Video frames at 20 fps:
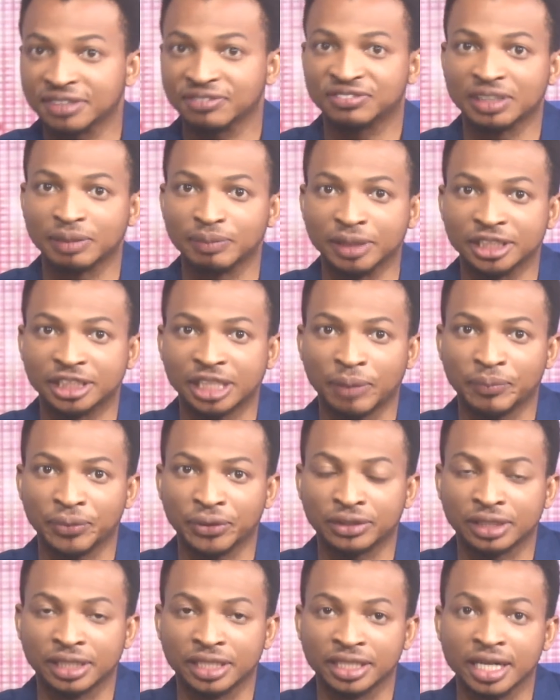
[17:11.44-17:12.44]
team in the
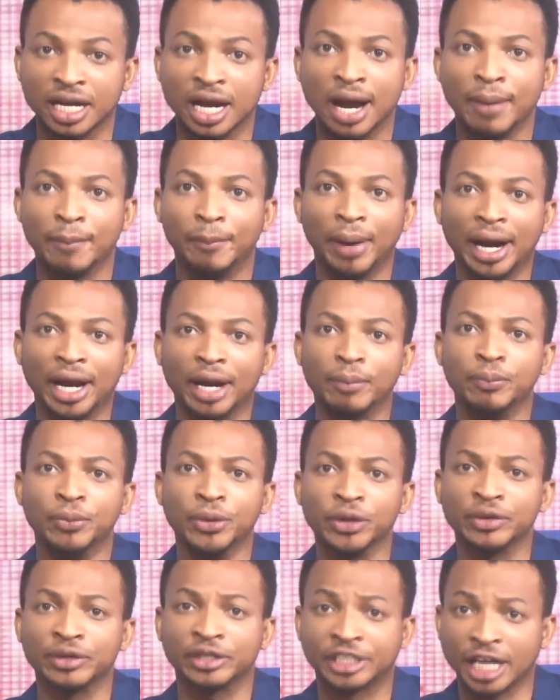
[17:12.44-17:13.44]
Champions League. Bayern
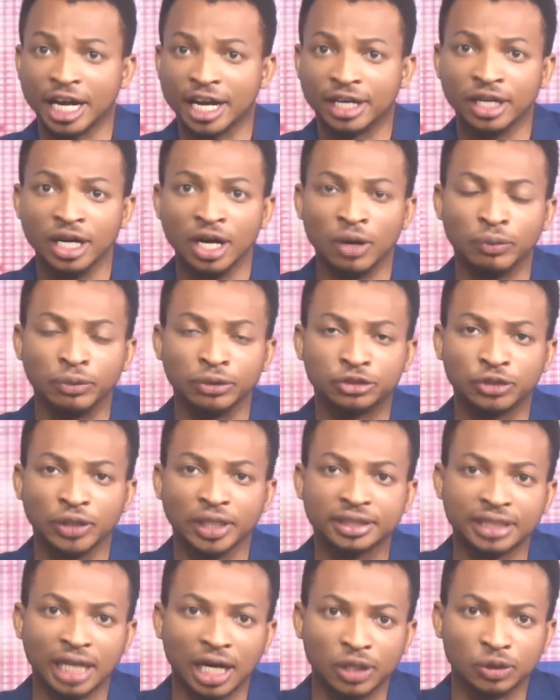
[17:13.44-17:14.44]
Munich mm. will
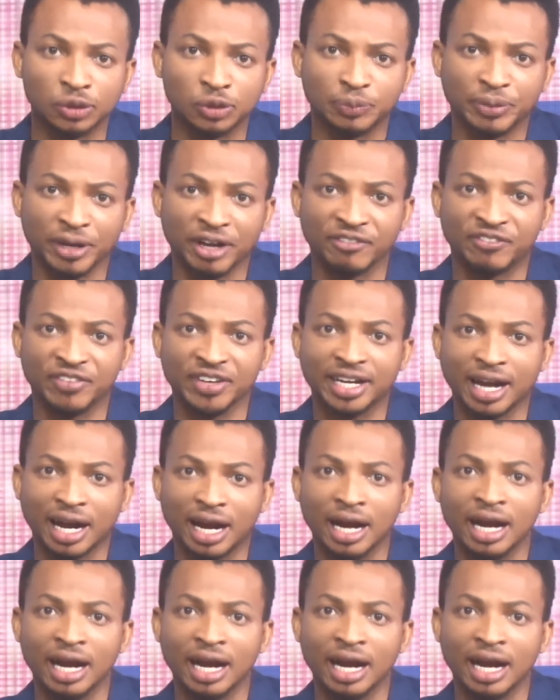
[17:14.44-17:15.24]
trade tackles with Benfica.